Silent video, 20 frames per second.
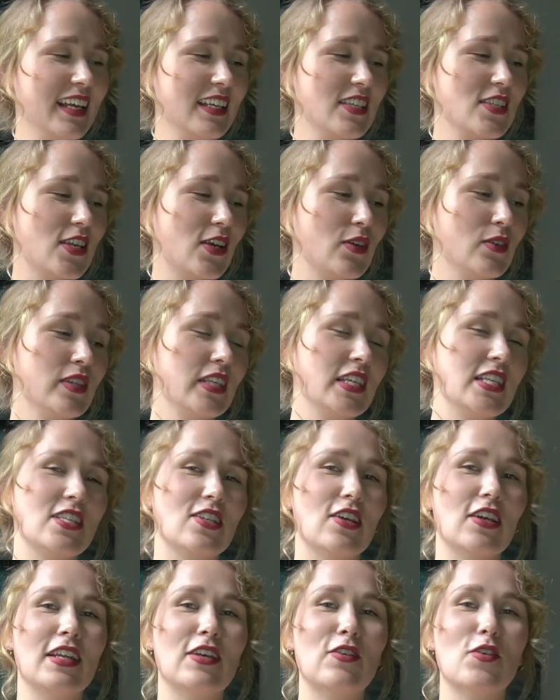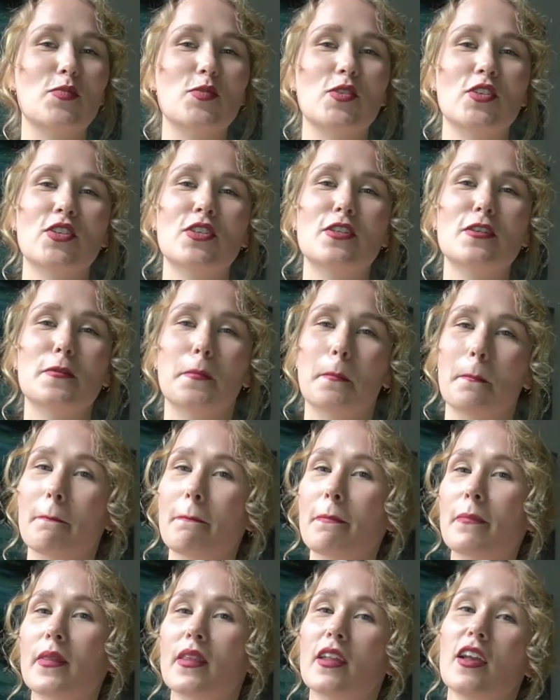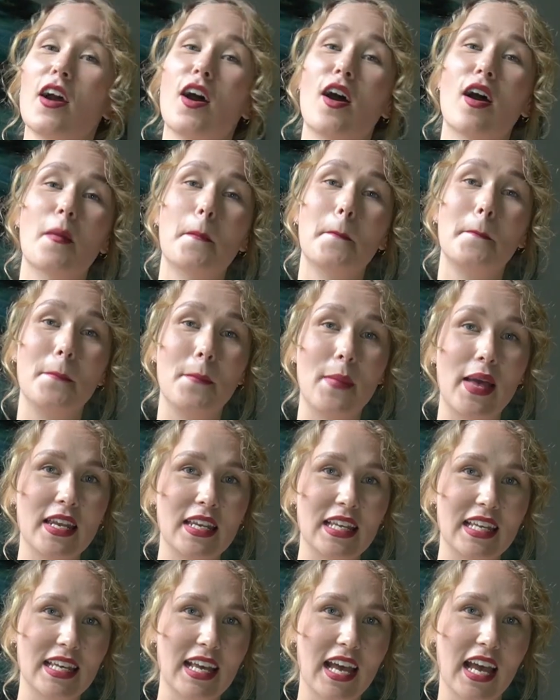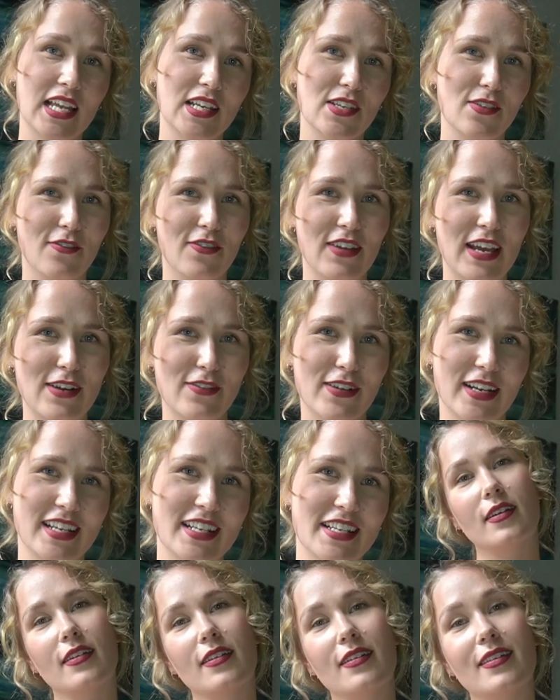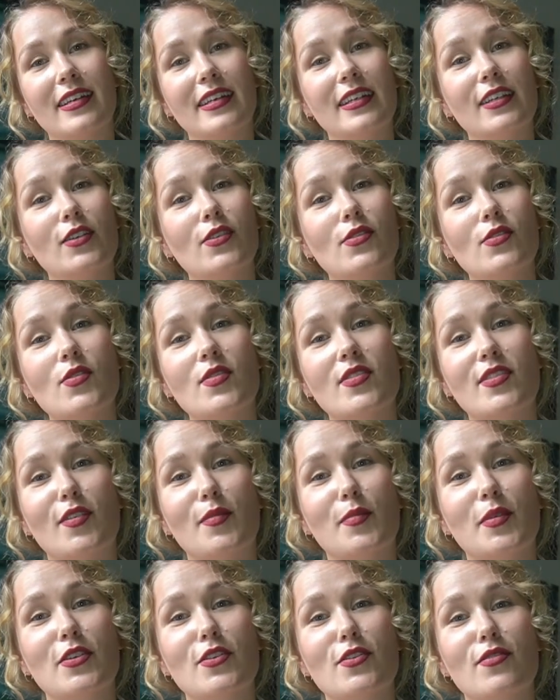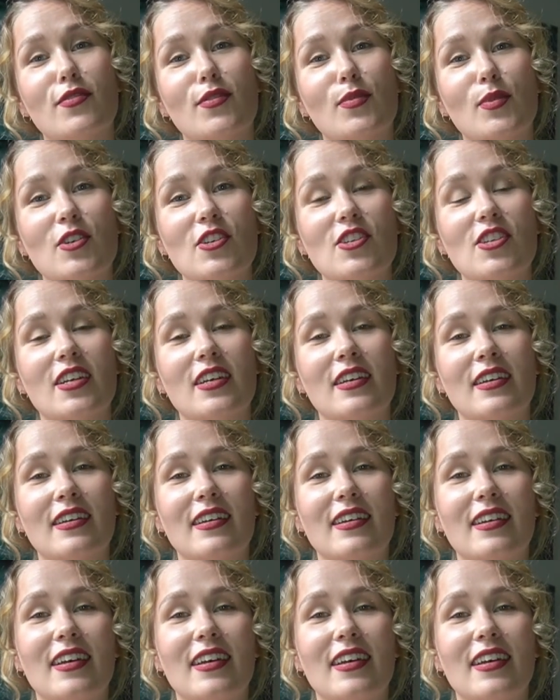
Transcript: So the styling options are many and varied. Thank you so much for watching.